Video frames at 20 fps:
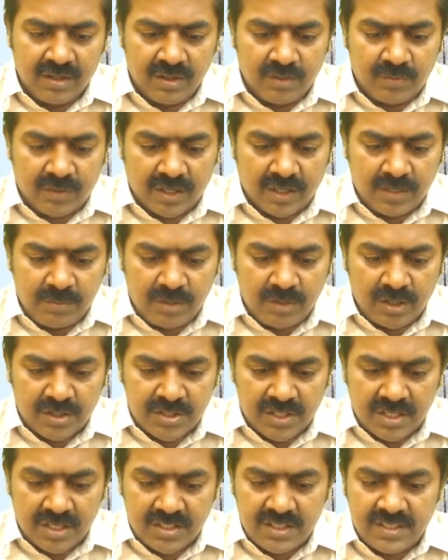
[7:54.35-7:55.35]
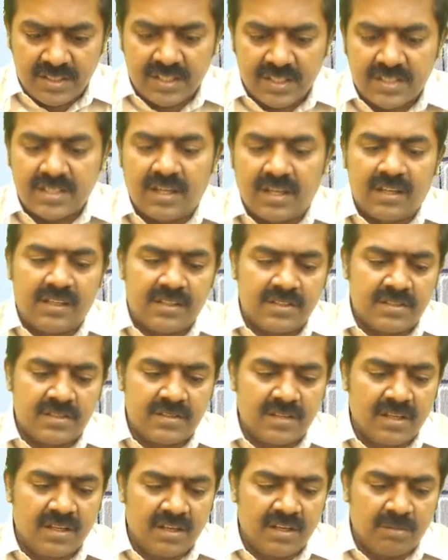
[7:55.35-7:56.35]
For him, you are charging $6.
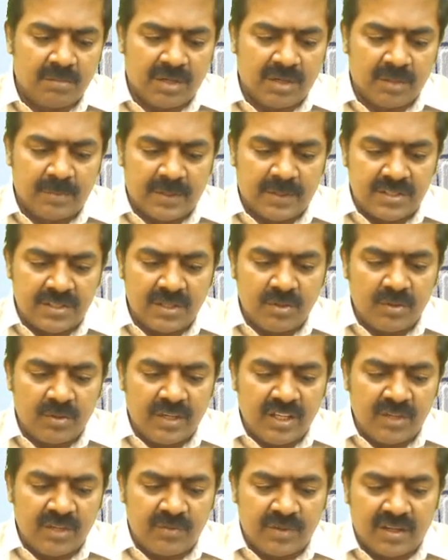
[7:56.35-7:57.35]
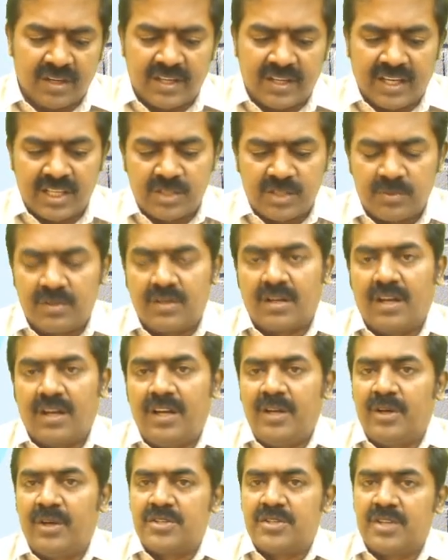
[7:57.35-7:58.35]
But a person going for cash withdrawal,
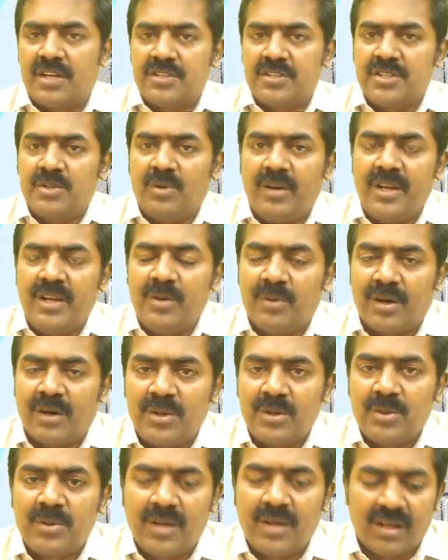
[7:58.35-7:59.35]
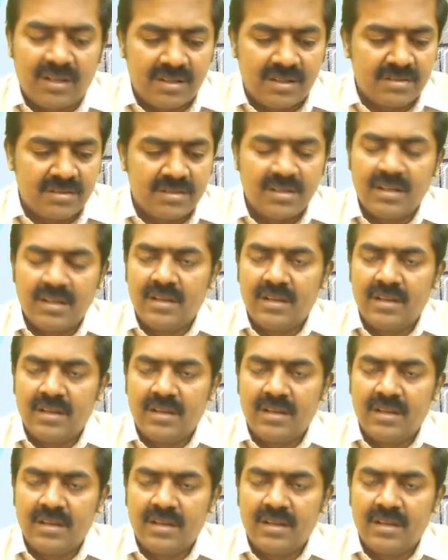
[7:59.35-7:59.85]
you are charging only what? $2.